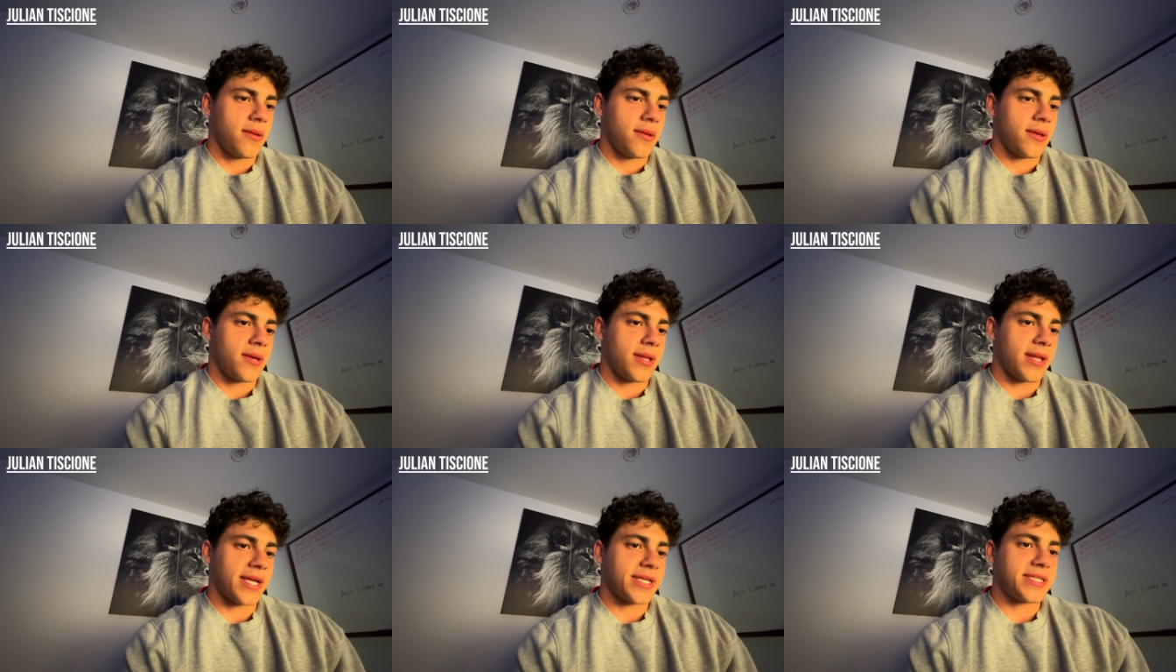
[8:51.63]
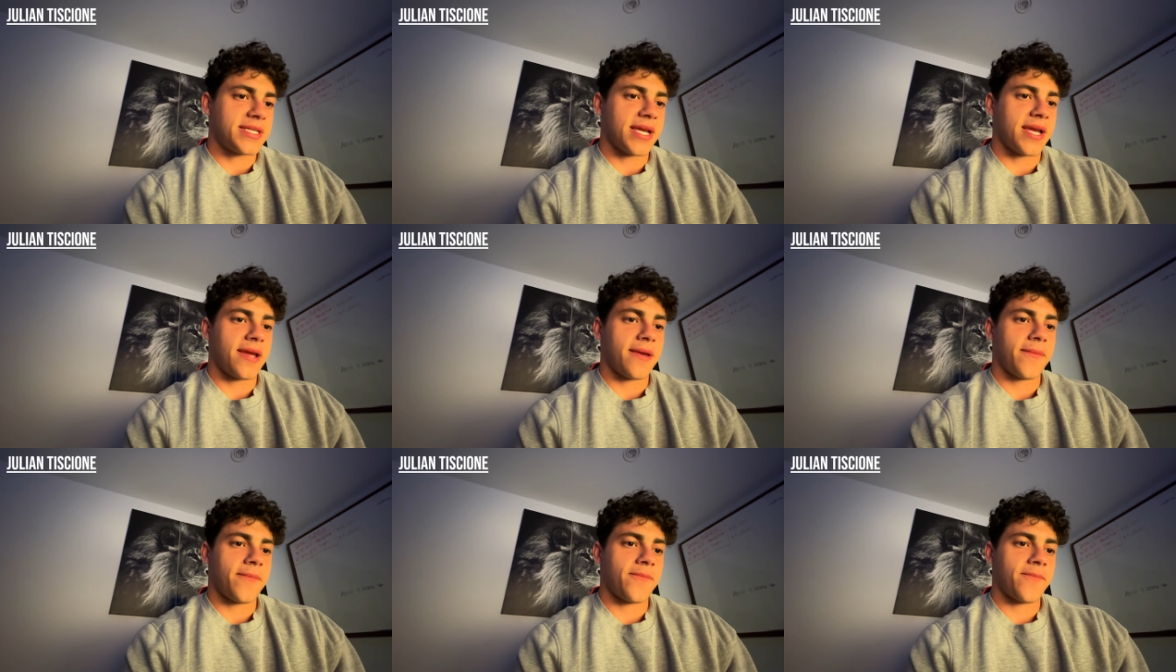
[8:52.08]
And I
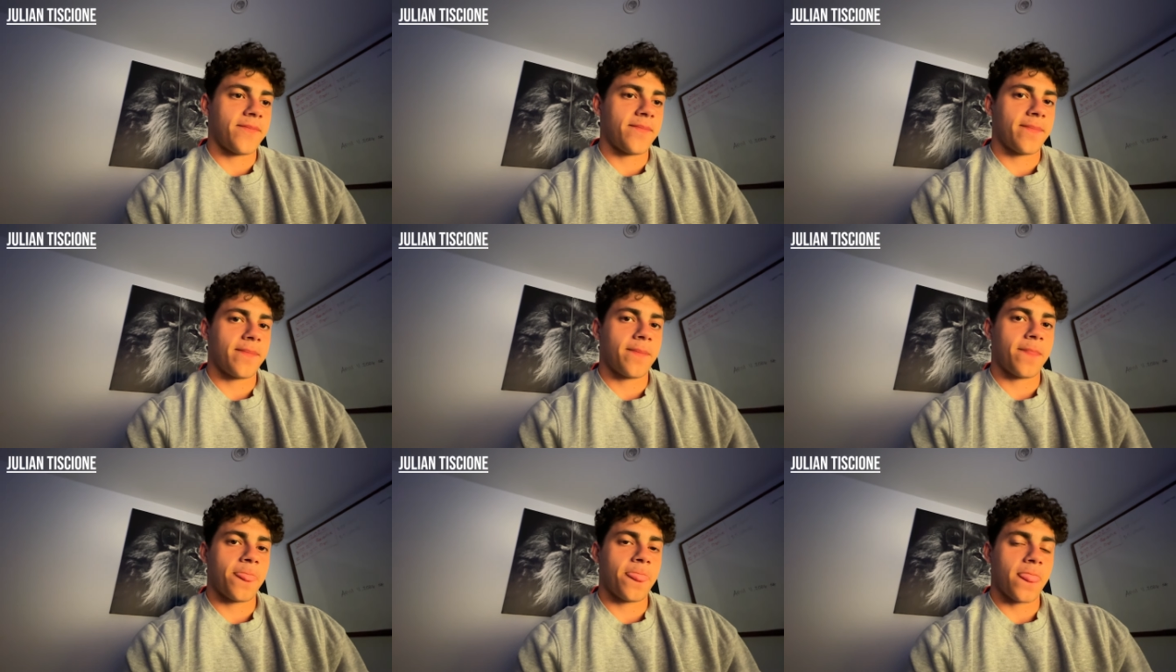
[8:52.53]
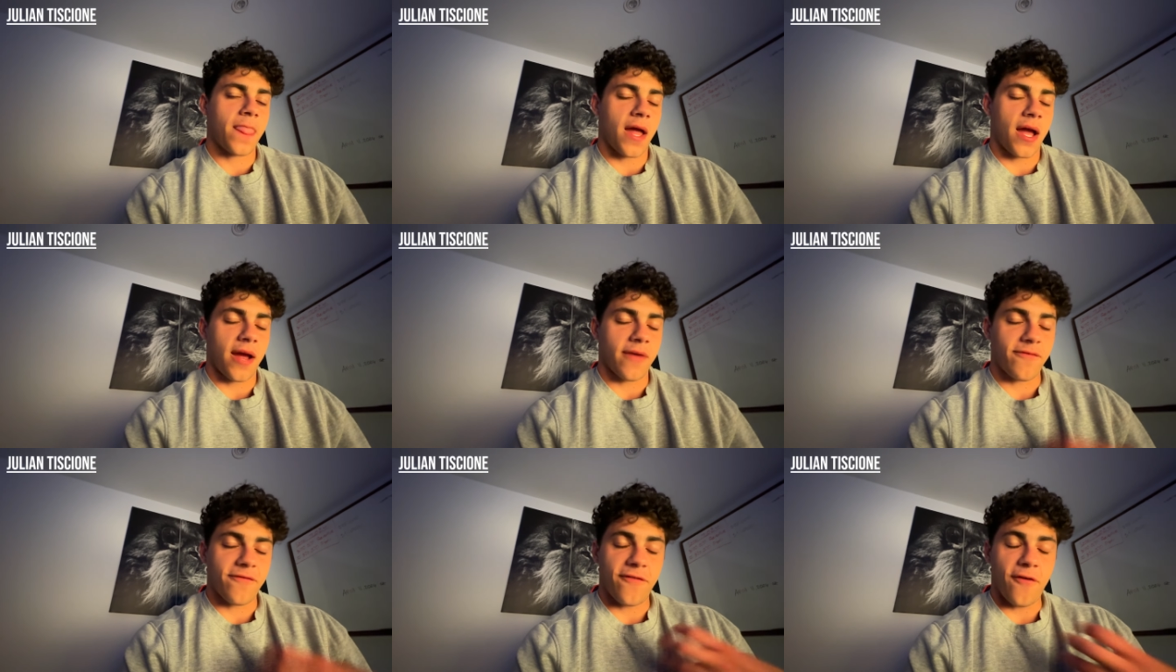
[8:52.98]
say,
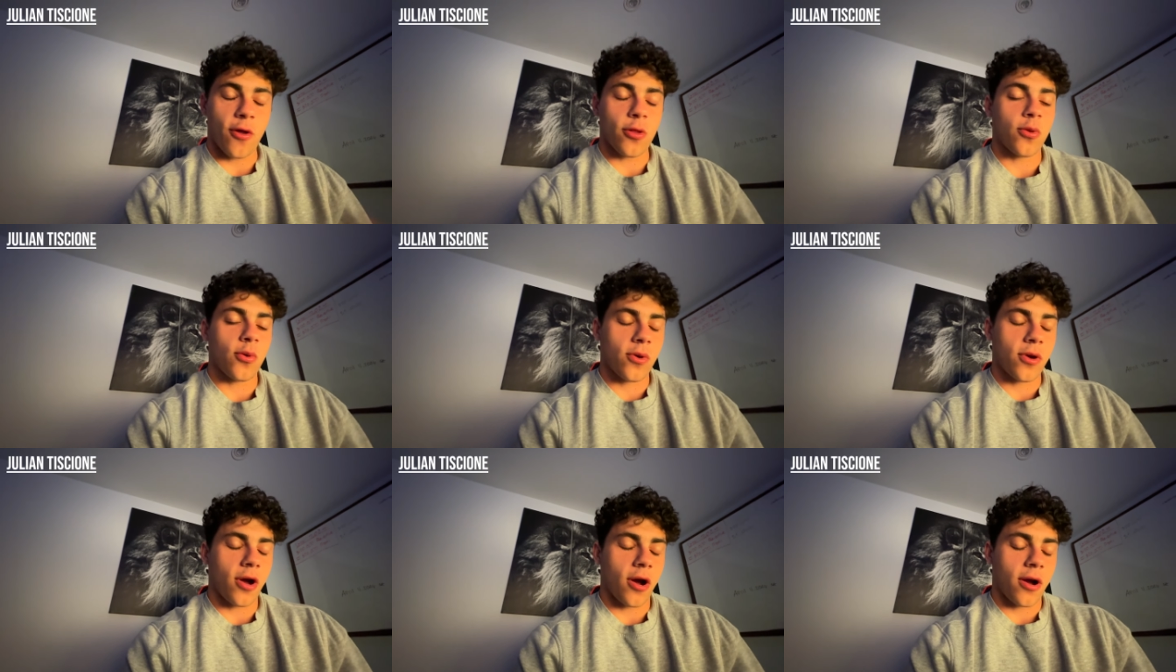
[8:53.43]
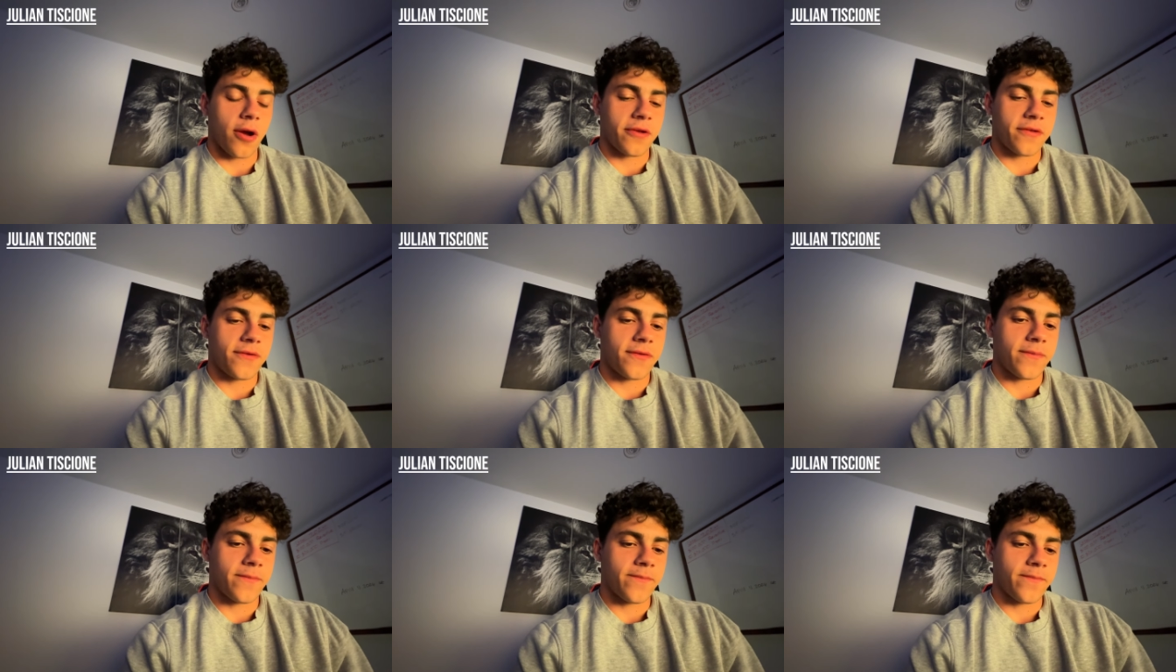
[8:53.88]
I follow
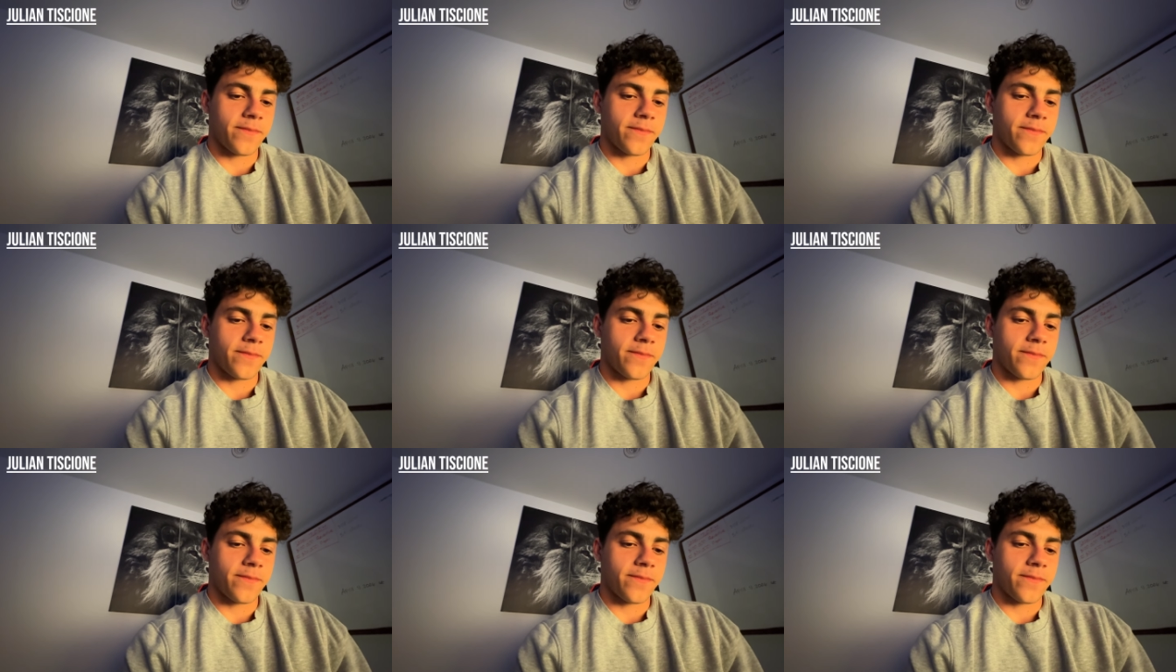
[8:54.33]
God,